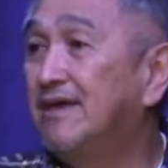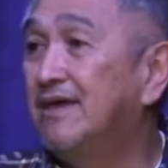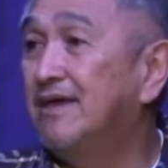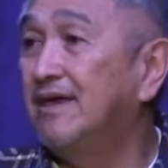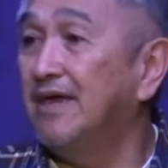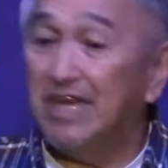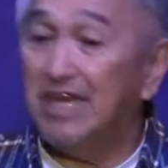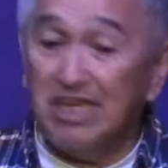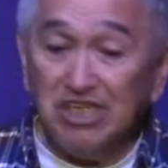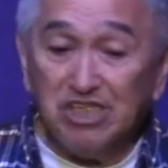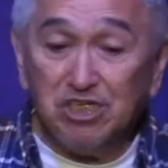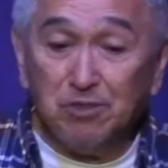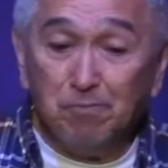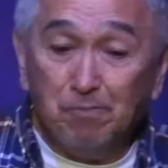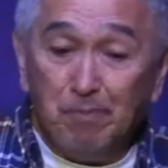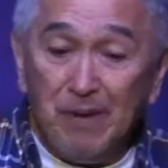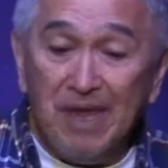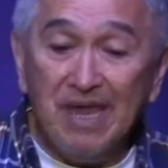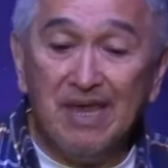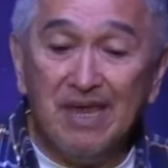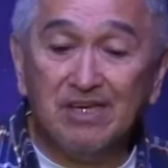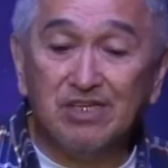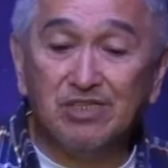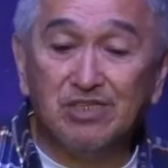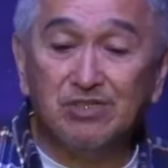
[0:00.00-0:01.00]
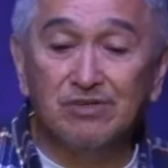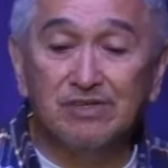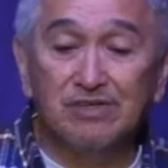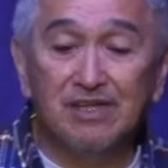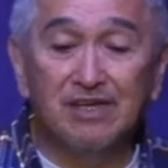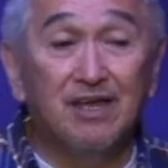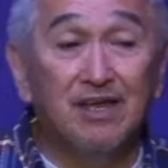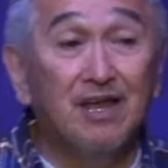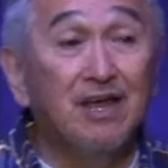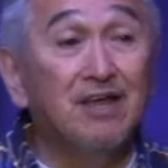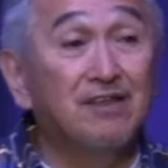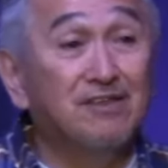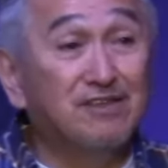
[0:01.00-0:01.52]
He speaks to the
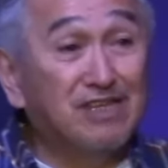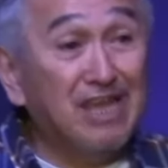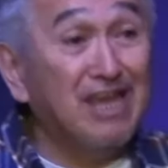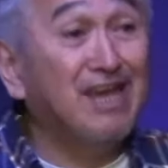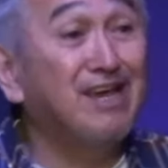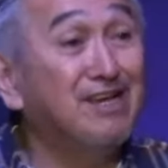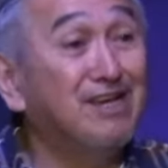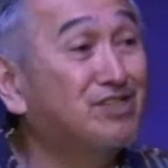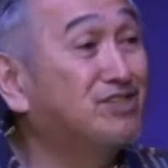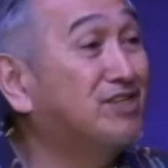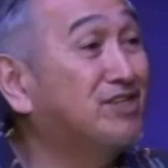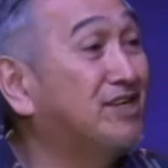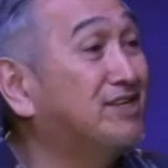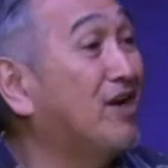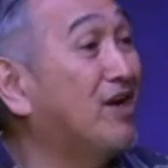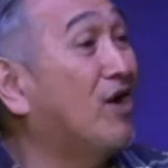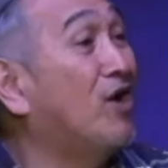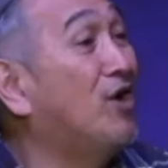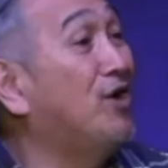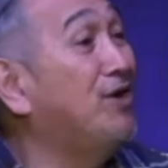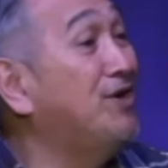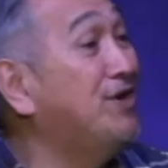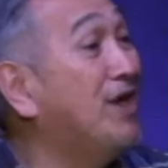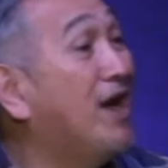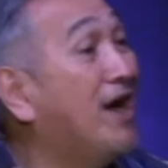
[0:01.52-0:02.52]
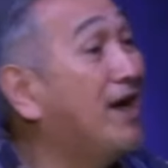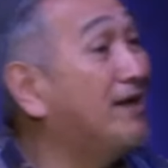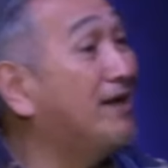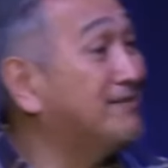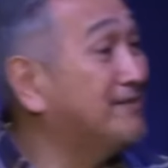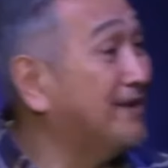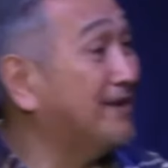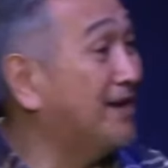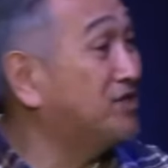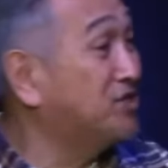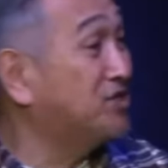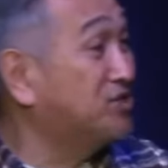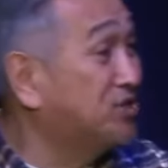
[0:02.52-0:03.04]
things that are not
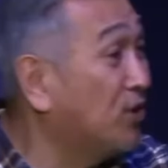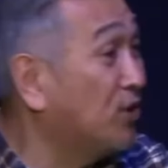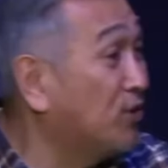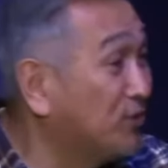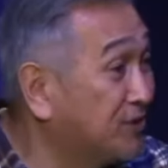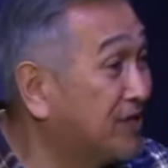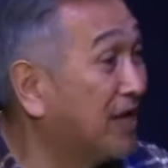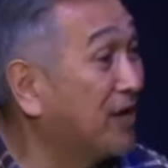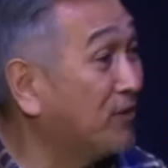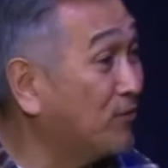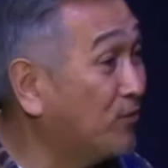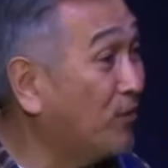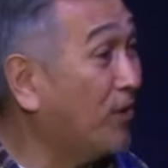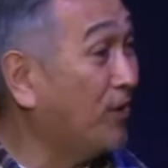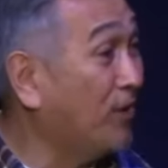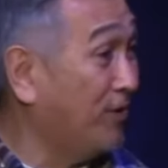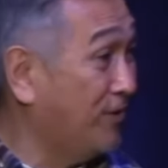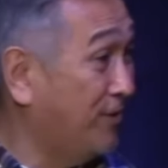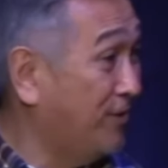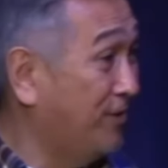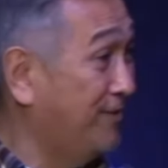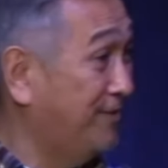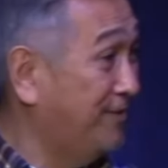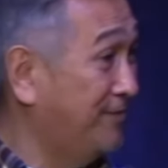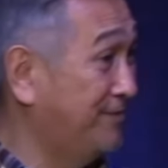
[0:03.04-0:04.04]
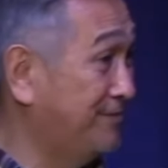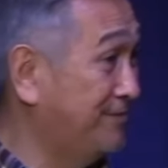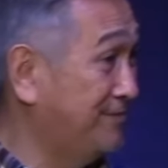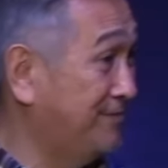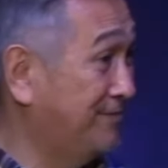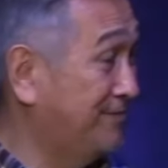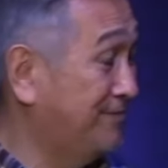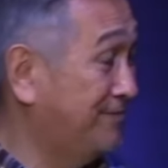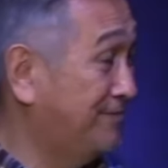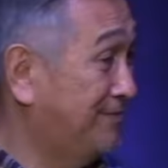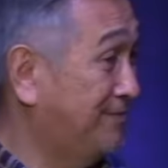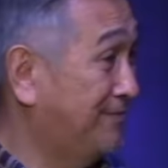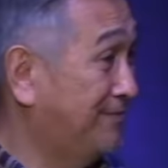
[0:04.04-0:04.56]
as though they were.
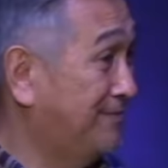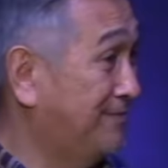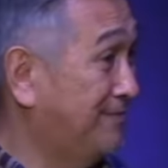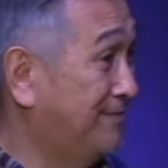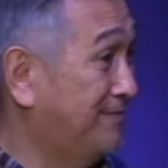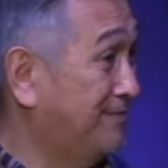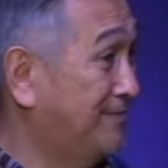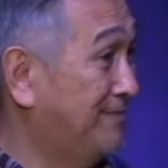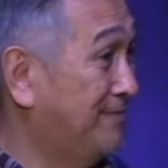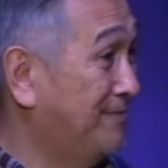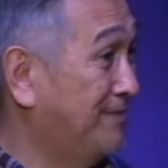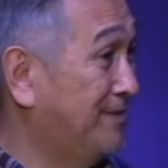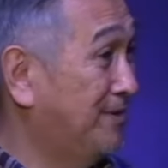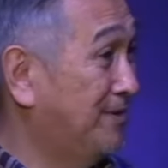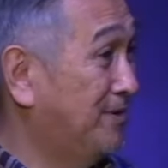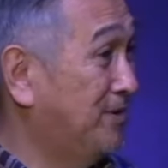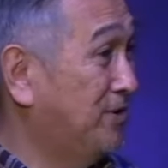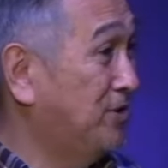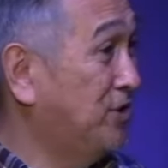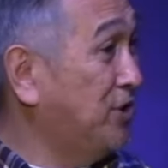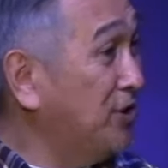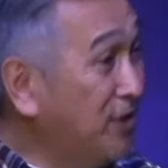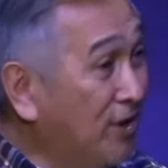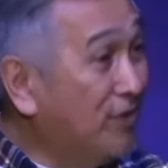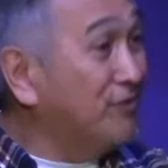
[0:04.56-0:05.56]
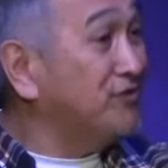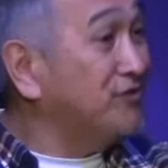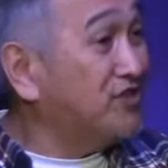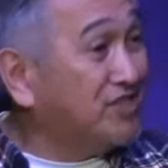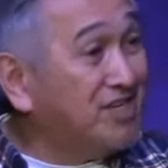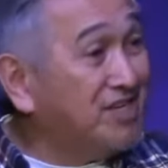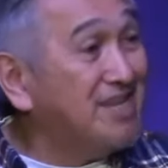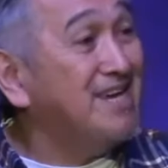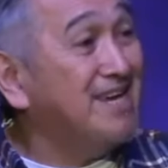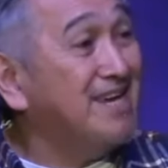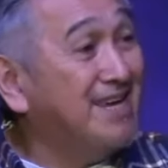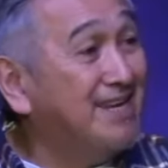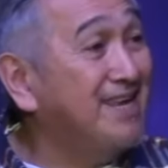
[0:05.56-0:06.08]
You don't
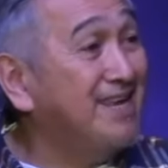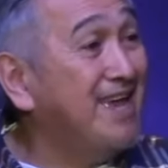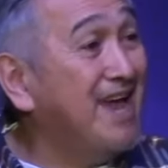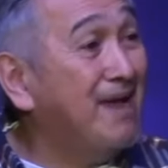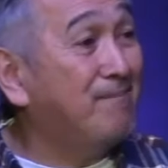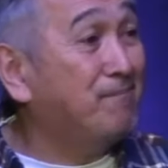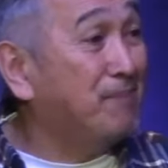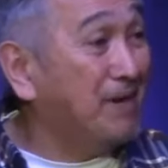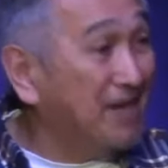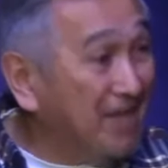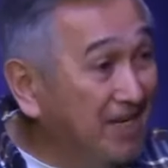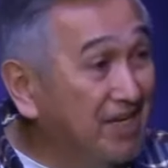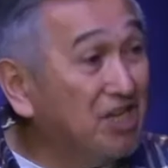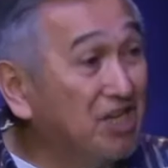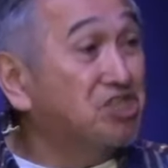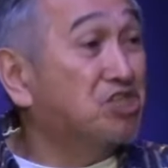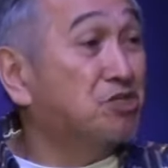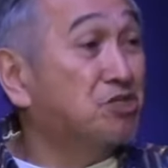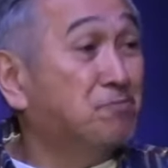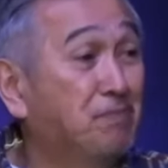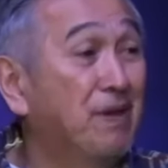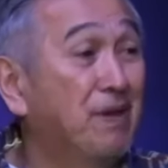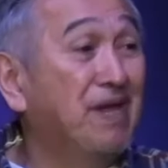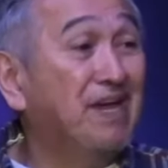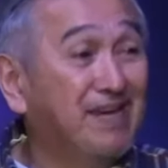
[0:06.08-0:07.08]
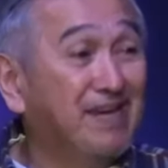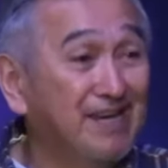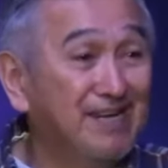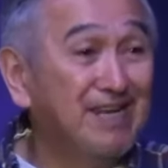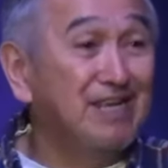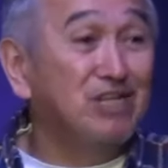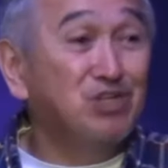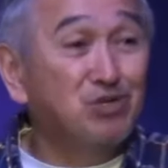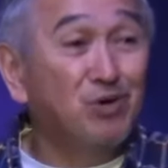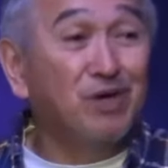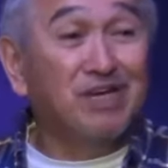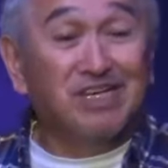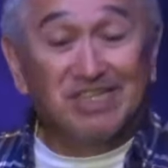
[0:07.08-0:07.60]
see it yet, but he can speak it
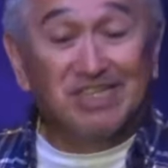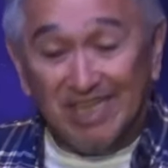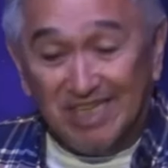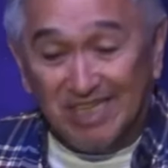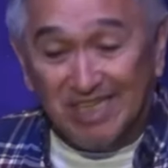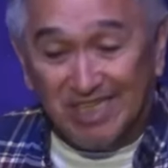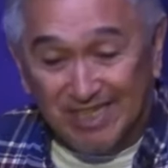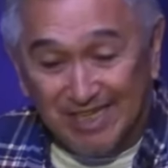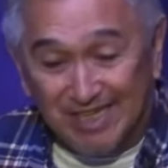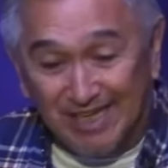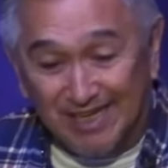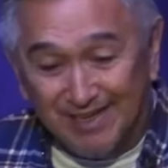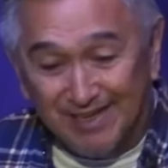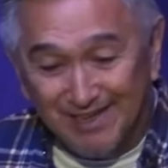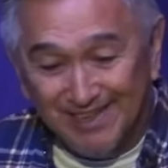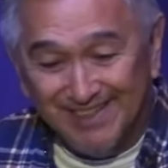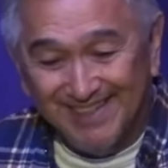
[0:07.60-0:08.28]
into existence.